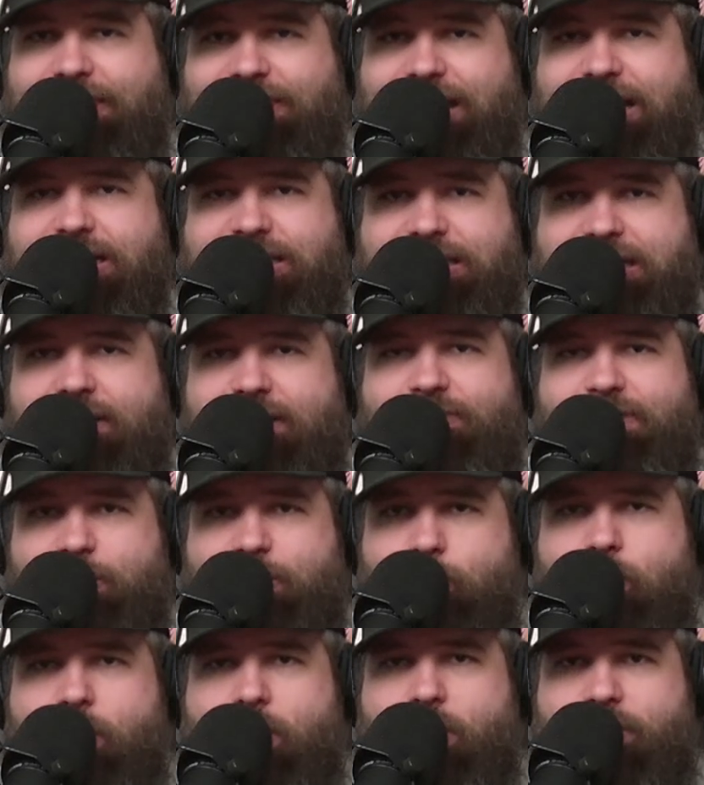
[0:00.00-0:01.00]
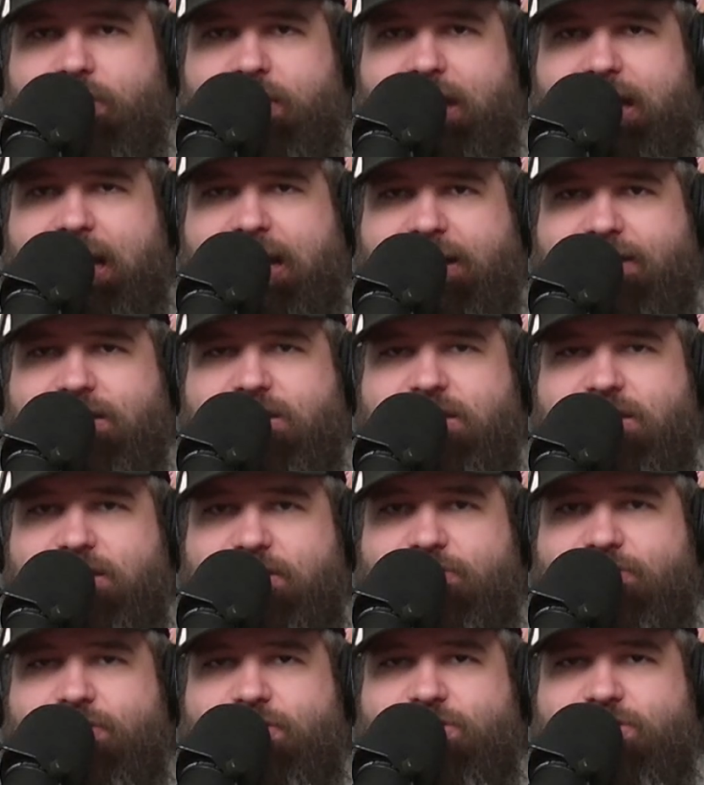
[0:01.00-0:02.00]
think it's definitely worth it. And this is
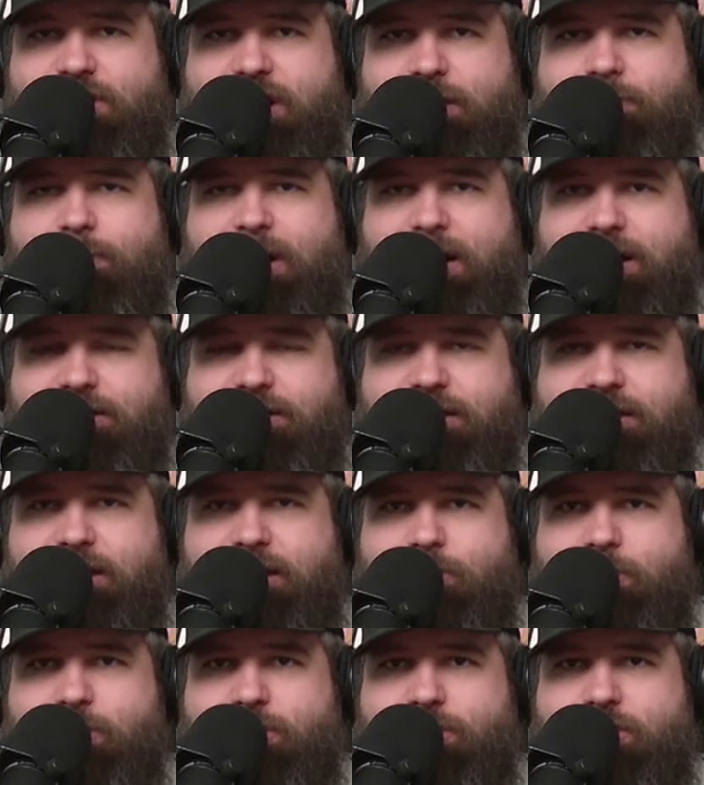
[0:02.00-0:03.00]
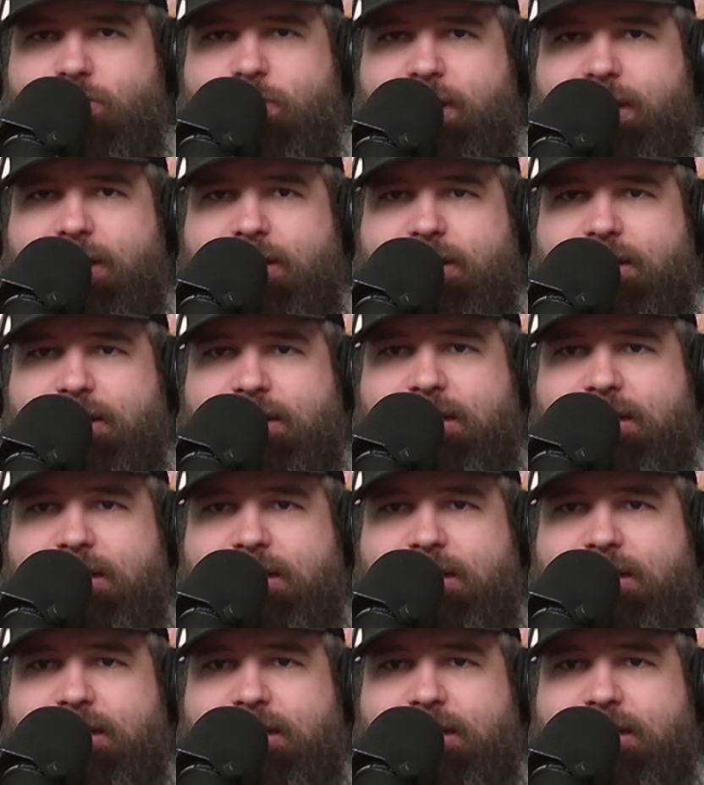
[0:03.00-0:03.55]
the first unboxing that we're doing